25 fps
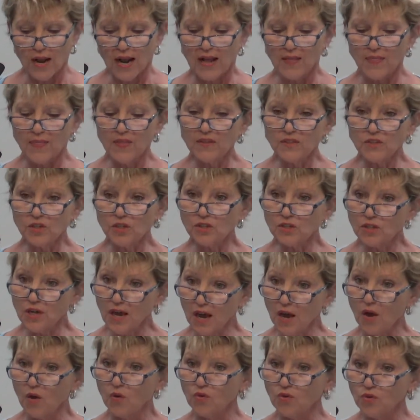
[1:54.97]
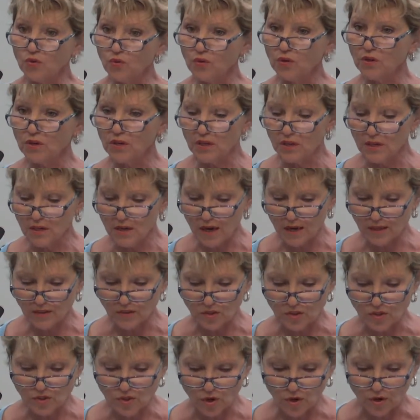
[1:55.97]
and this is how unity got
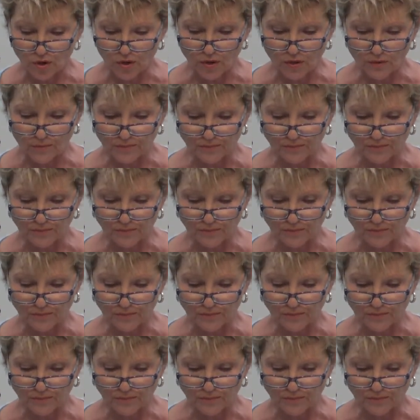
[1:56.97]
started.